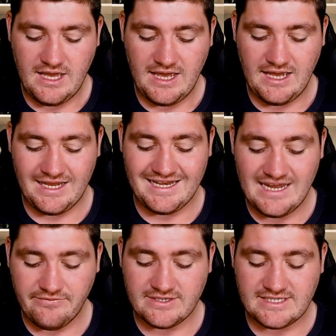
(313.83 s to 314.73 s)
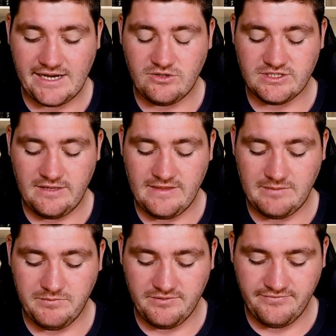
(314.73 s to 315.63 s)
uh, 11 tackles in that
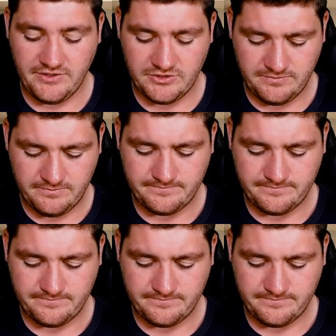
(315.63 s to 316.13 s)
midfield.